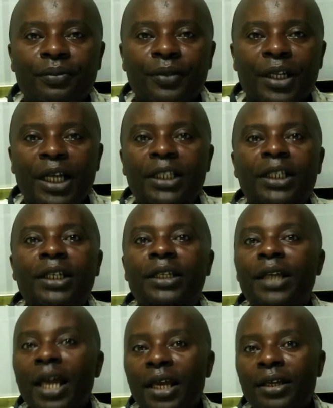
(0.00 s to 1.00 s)
The other
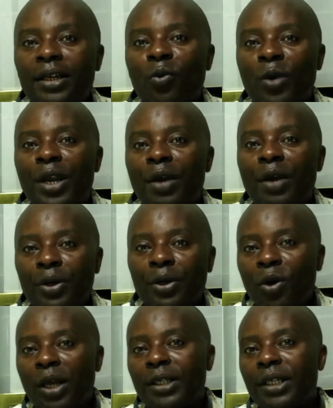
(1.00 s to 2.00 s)
day, we had our
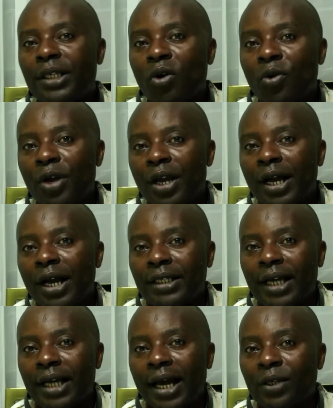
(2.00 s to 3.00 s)
dollars here going as
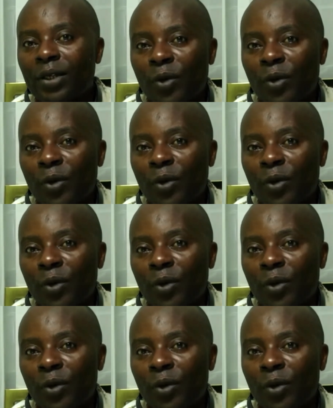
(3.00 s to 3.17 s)
high as